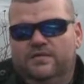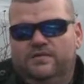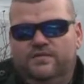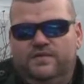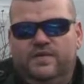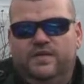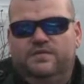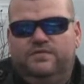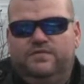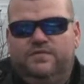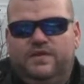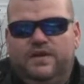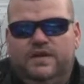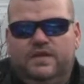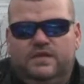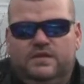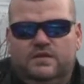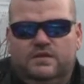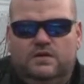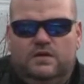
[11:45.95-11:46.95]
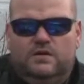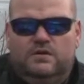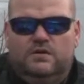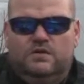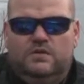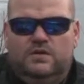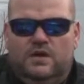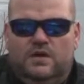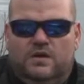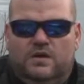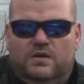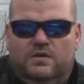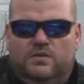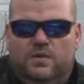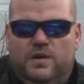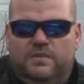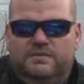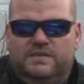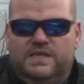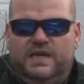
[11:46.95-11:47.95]
Feel free to go. Our
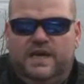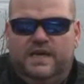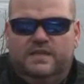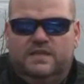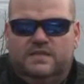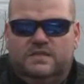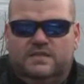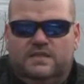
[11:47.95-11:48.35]
website is